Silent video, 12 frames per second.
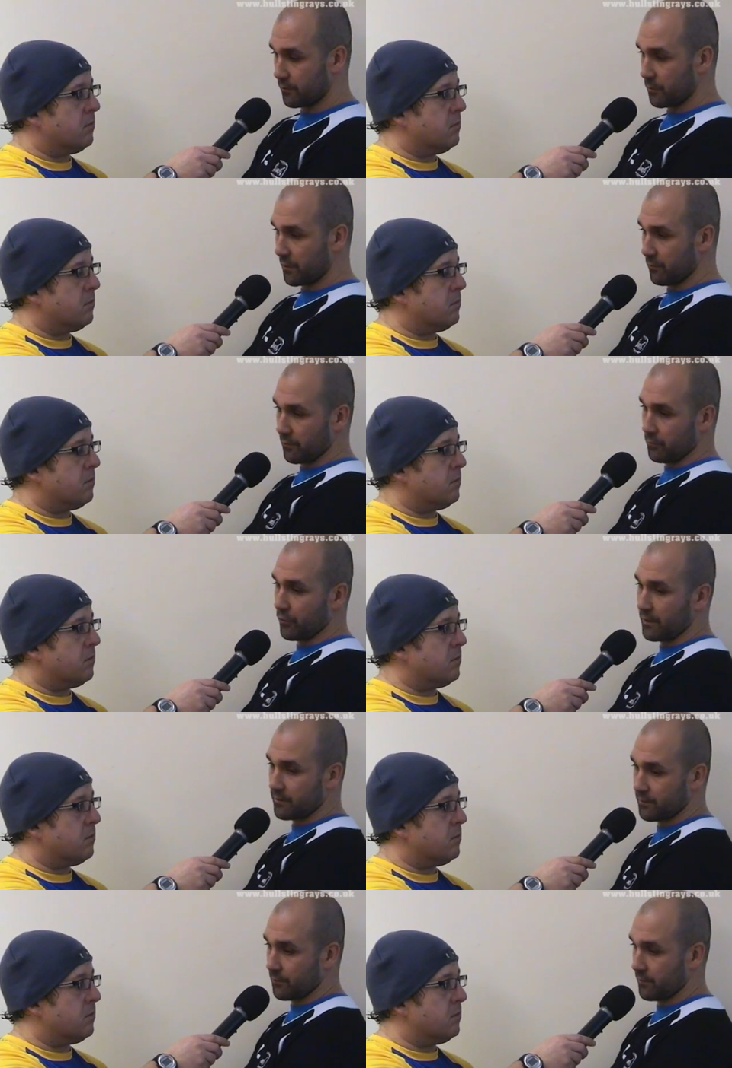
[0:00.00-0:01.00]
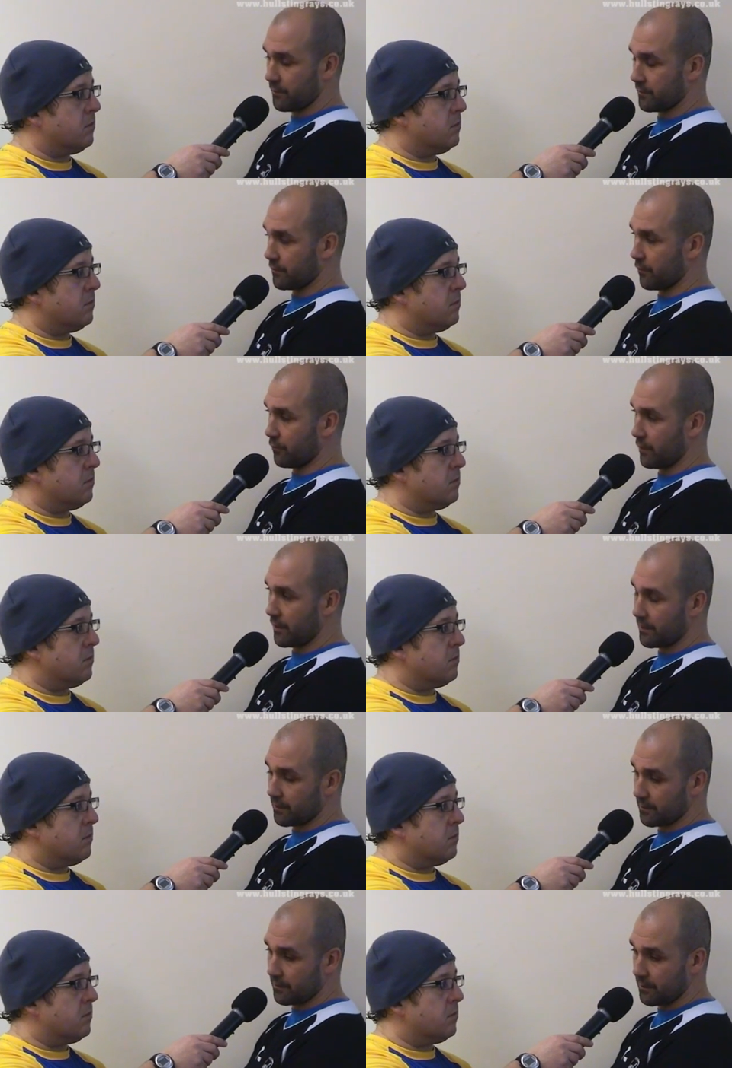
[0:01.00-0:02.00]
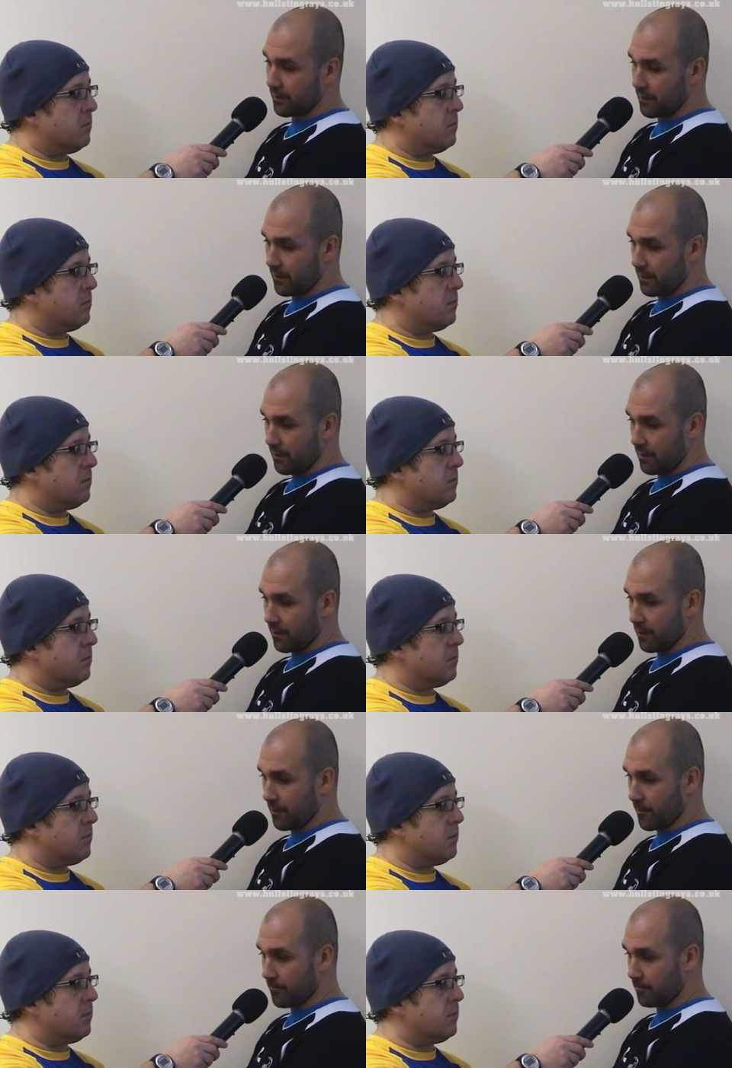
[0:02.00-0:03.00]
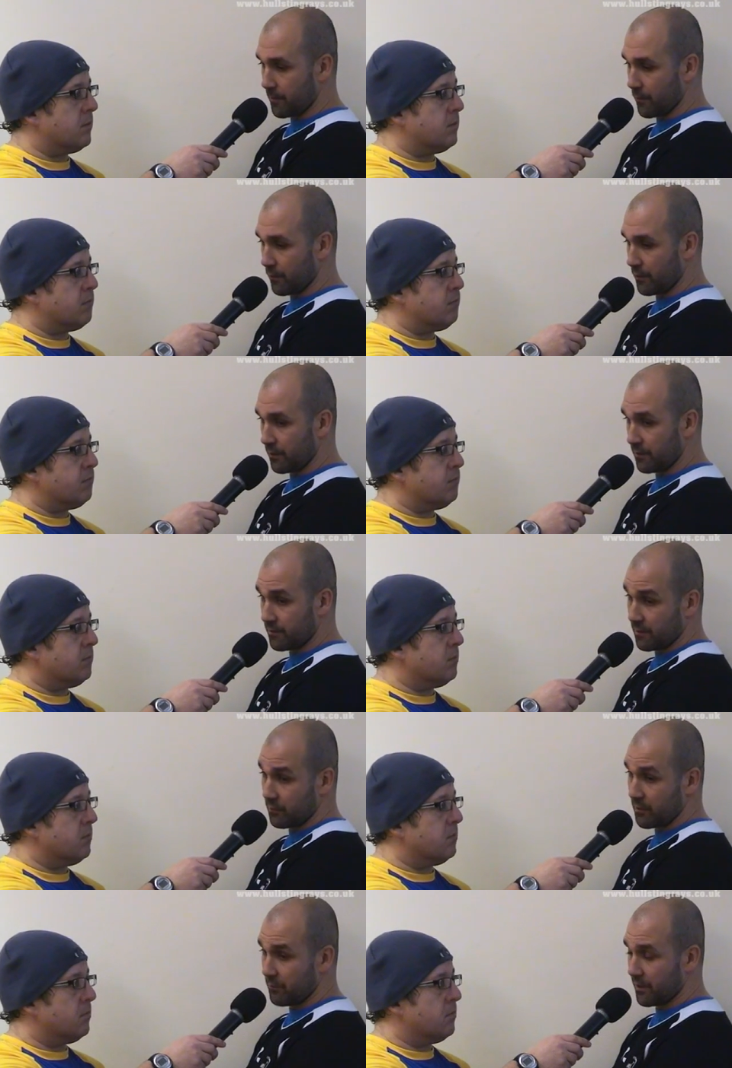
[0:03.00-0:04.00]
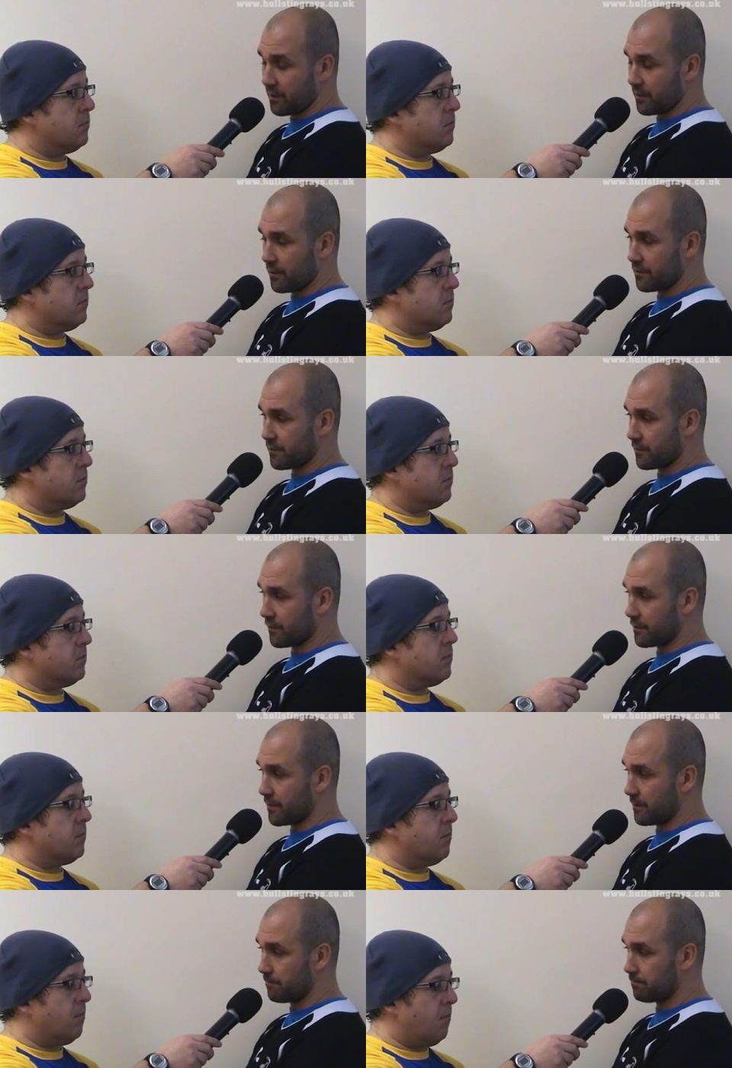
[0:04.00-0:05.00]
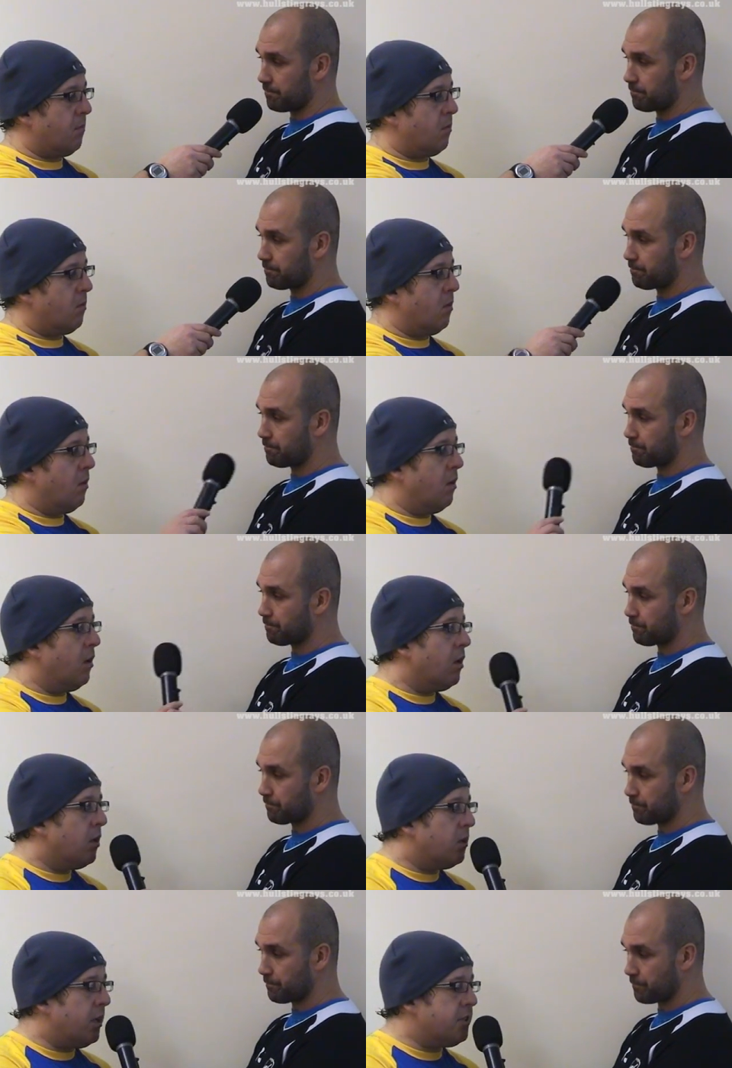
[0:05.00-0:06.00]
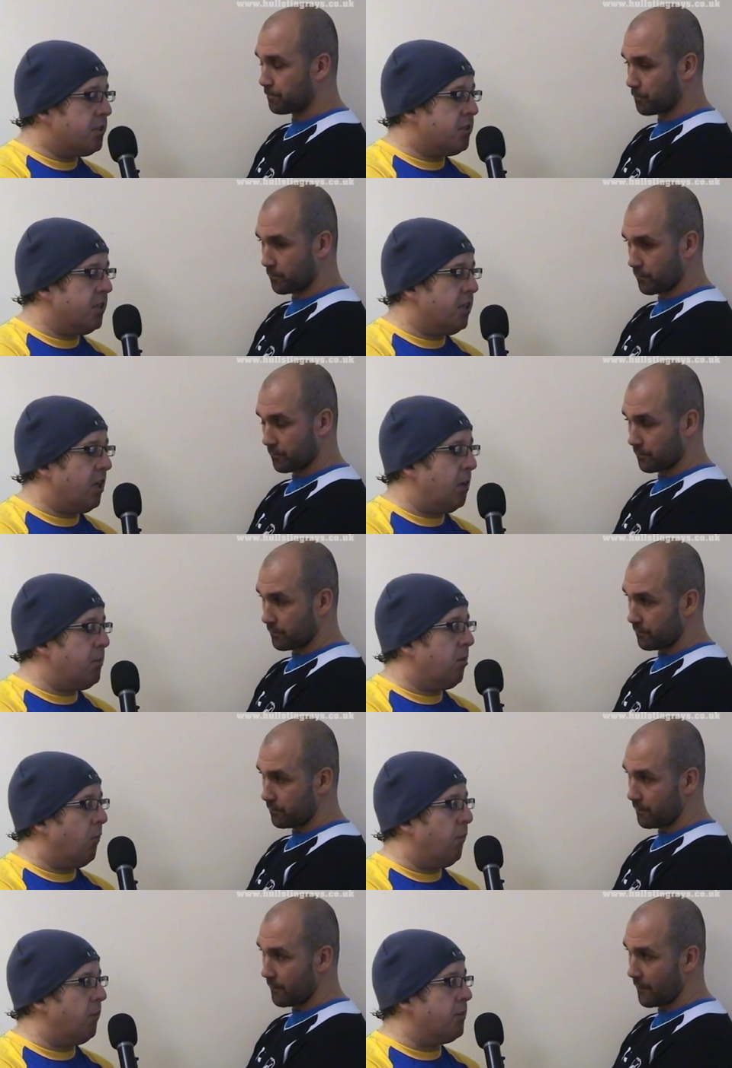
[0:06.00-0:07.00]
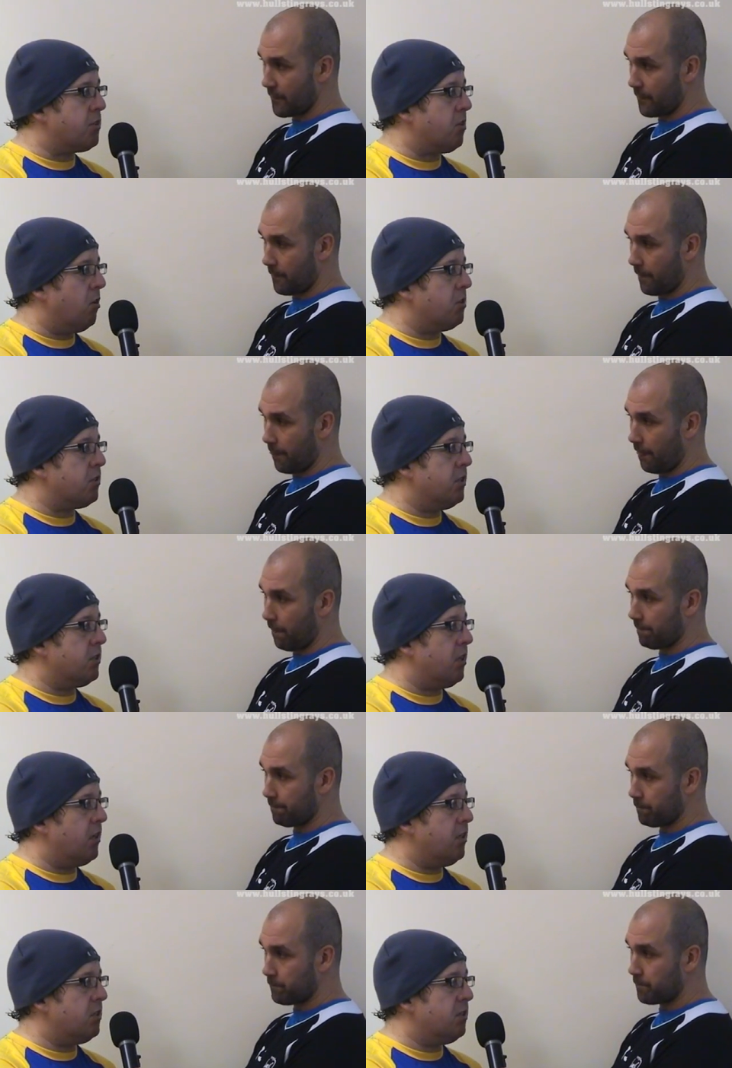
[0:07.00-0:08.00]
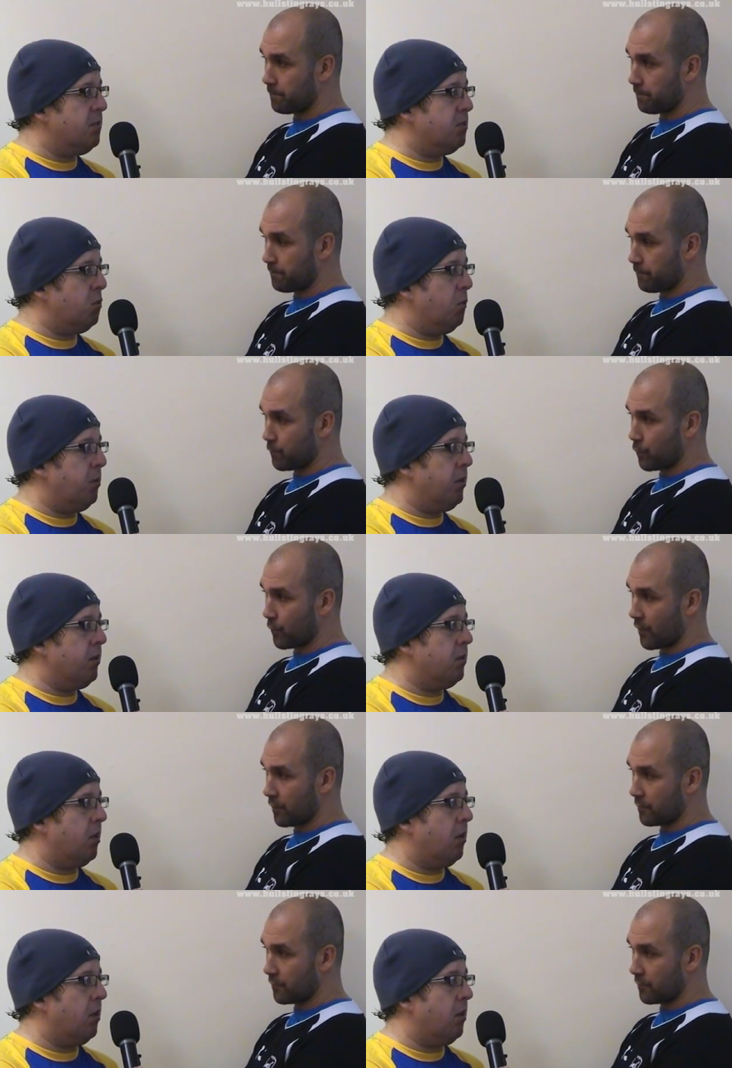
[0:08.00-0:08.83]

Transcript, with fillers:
Speaker 1: he'll be able to practice with us all week. And um, you know, he's going to be a big addition to our team.
Speaker 2: Nice to see Kalmikov on the score sheet tonight. He seems to have been